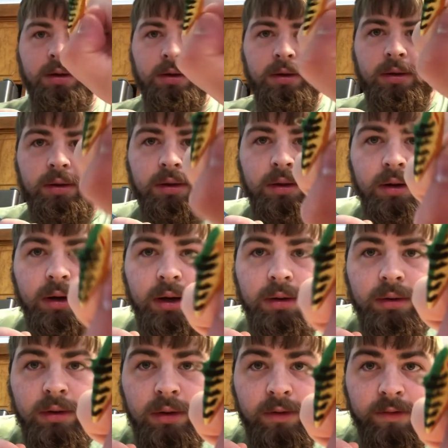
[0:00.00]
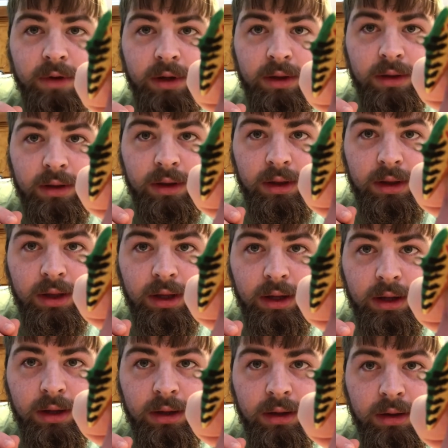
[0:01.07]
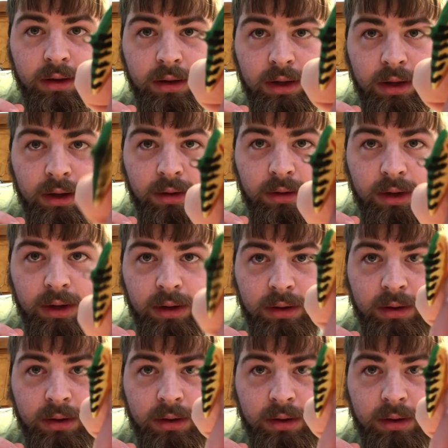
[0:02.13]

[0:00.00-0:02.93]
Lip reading: So I don't know if you can see that. There we go.